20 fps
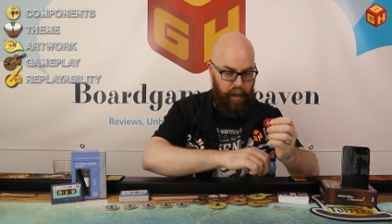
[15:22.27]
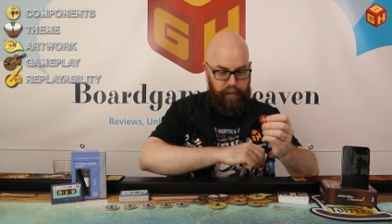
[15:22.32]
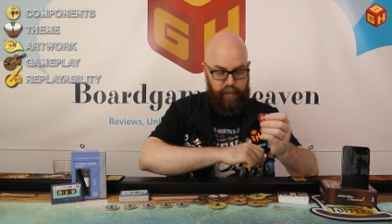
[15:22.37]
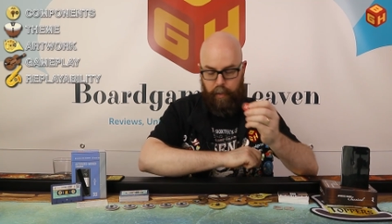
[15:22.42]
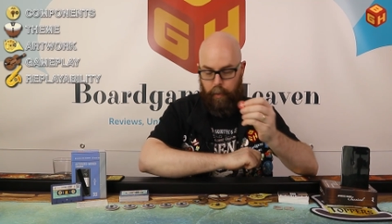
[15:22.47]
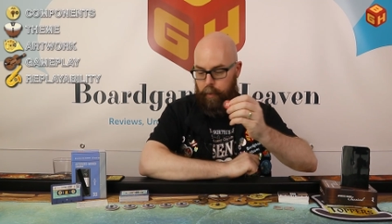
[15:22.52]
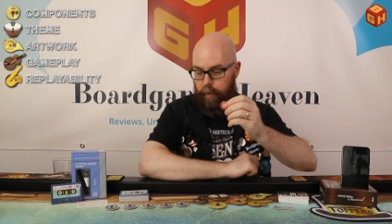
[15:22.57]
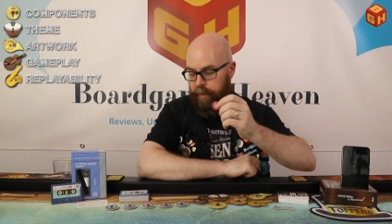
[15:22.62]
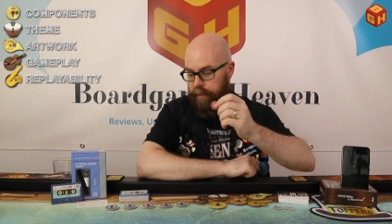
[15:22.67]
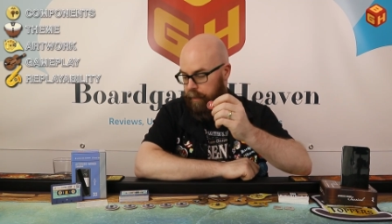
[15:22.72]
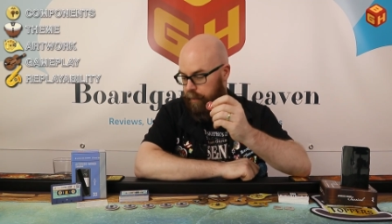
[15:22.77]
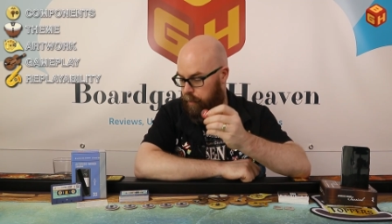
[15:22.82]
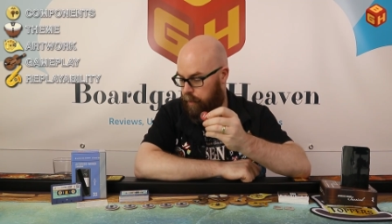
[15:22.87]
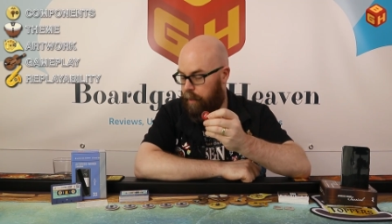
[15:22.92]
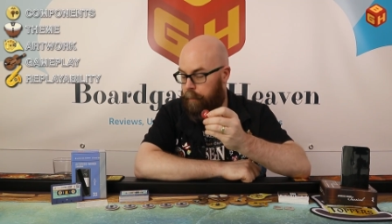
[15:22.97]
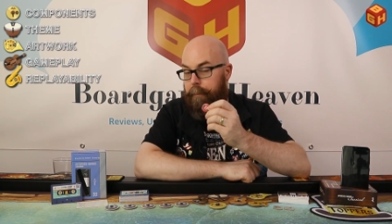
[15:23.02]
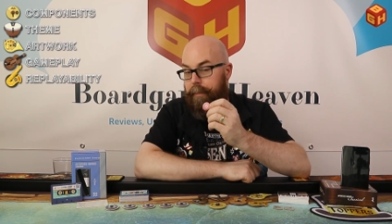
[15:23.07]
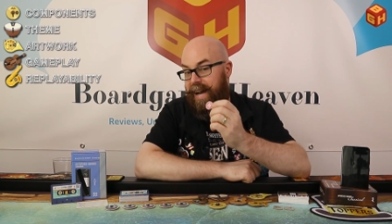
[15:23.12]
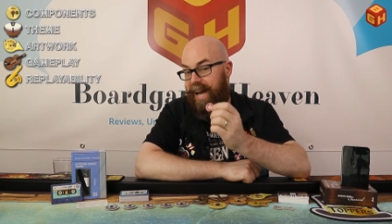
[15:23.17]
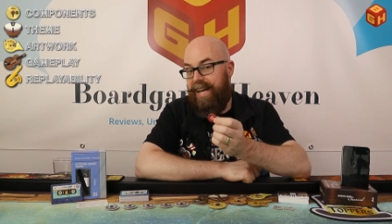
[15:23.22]
token that you
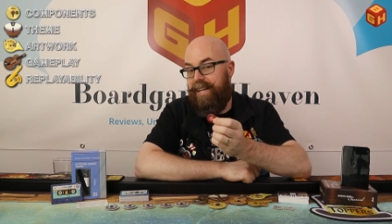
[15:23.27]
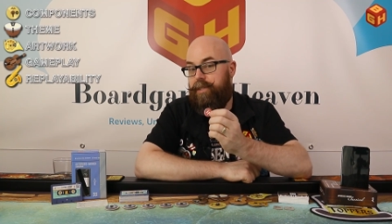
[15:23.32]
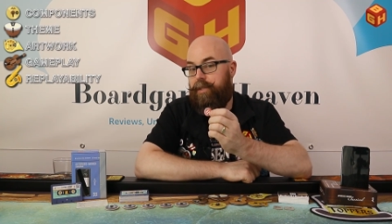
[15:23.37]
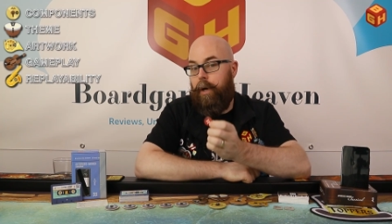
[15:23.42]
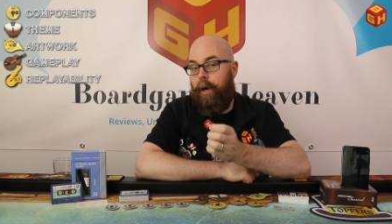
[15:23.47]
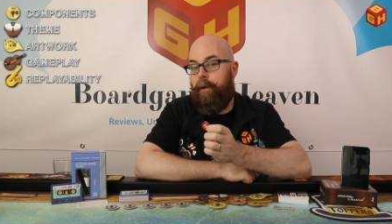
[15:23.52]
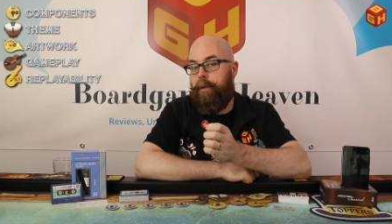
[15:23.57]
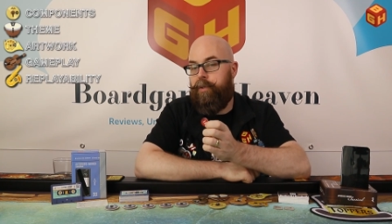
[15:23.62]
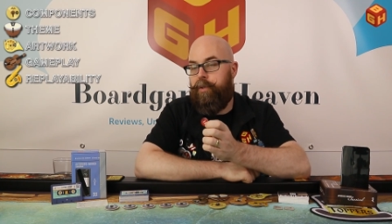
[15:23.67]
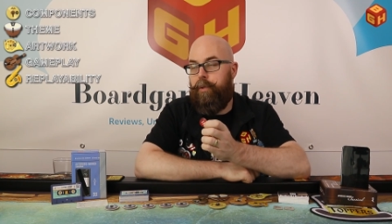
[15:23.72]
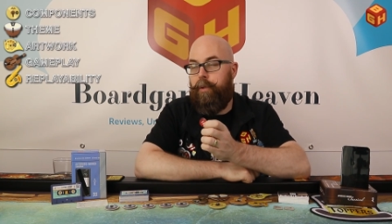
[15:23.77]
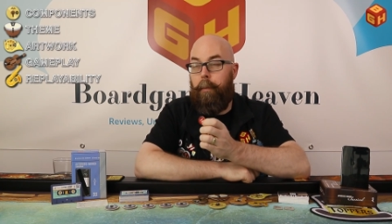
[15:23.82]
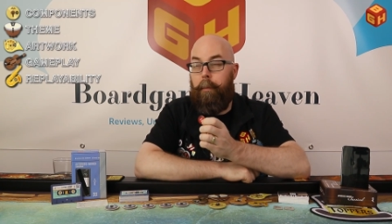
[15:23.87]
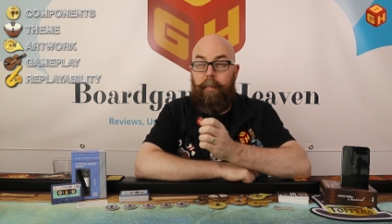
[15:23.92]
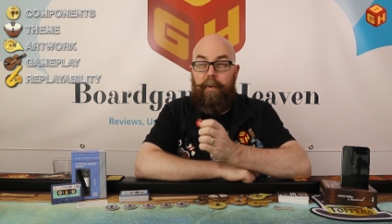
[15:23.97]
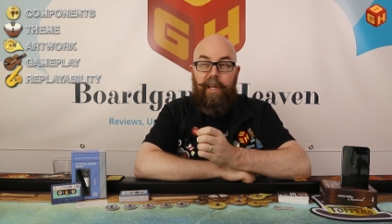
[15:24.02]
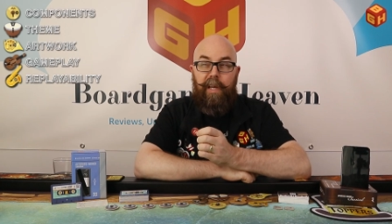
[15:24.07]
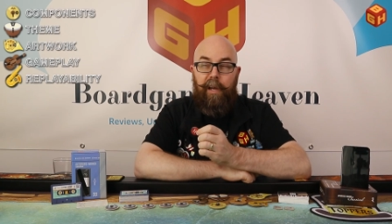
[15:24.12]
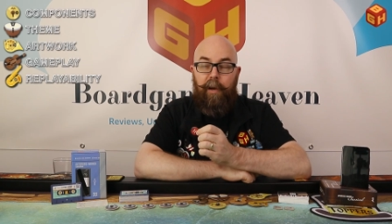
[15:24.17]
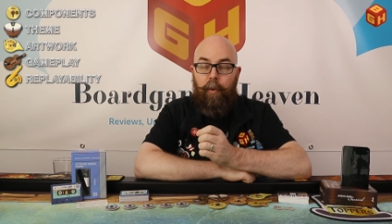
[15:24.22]
can pass on to the
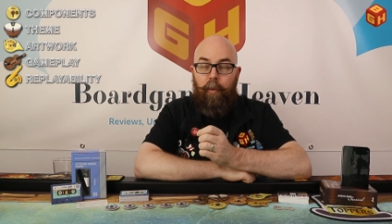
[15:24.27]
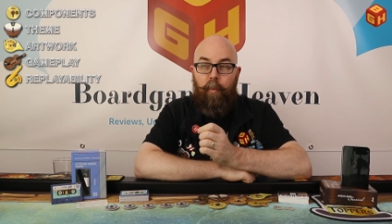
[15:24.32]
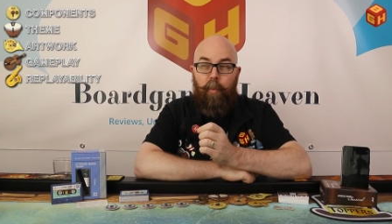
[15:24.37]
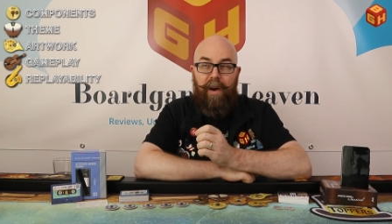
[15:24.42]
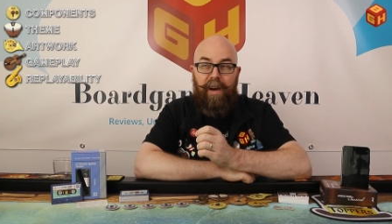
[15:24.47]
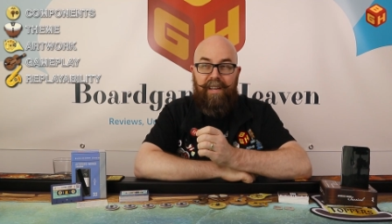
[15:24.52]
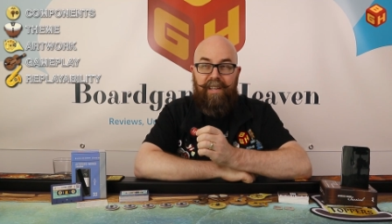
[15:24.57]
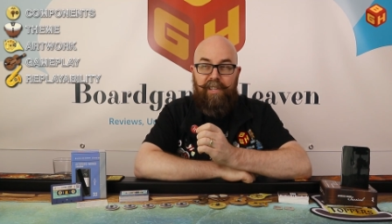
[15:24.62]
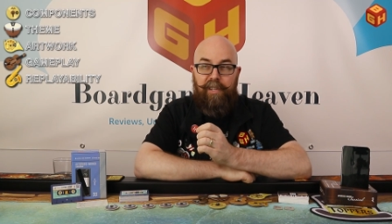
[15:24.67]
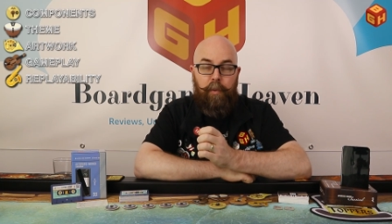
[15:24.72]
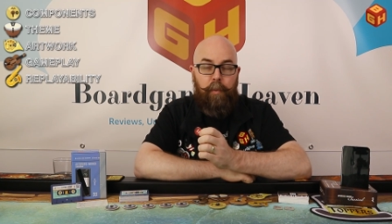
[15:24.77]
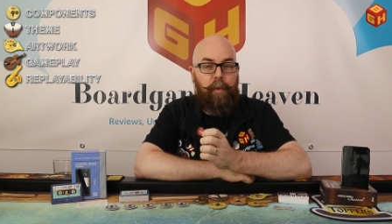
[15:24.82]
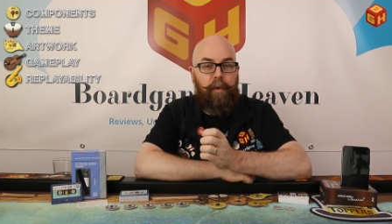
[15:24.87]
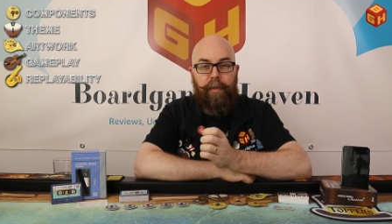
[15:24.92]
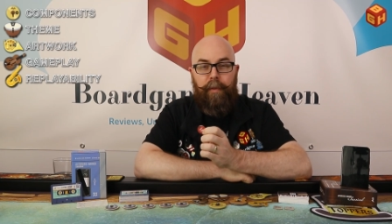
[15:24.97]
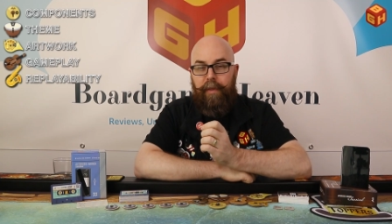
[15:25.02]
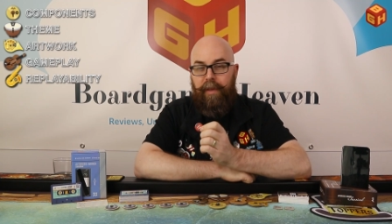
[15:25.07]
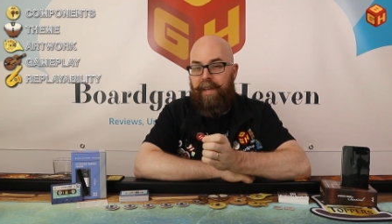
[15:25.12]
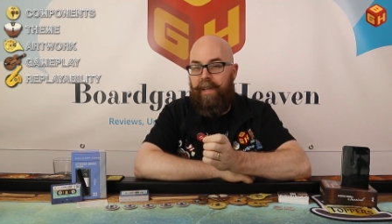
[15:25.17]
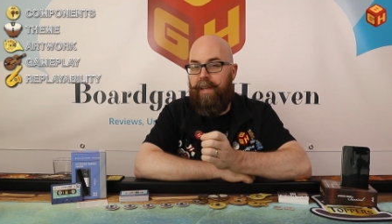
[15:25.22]
player, where you
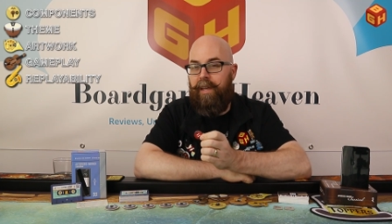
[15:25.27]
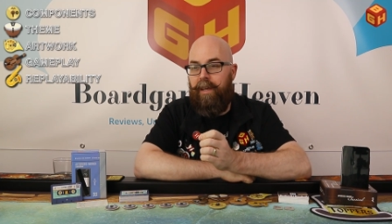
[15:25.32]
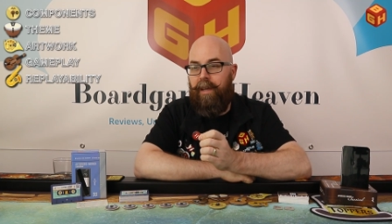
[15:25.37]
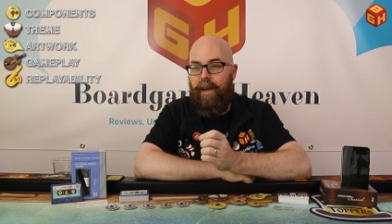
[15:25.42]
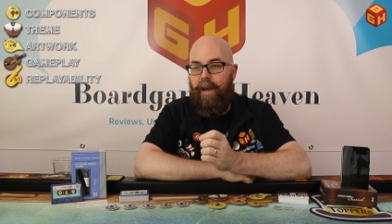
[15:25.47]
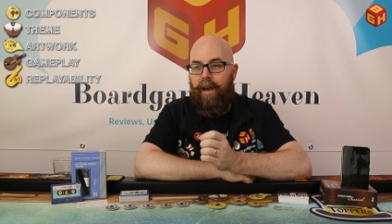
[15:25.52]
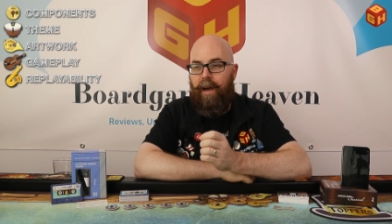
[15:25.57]
would think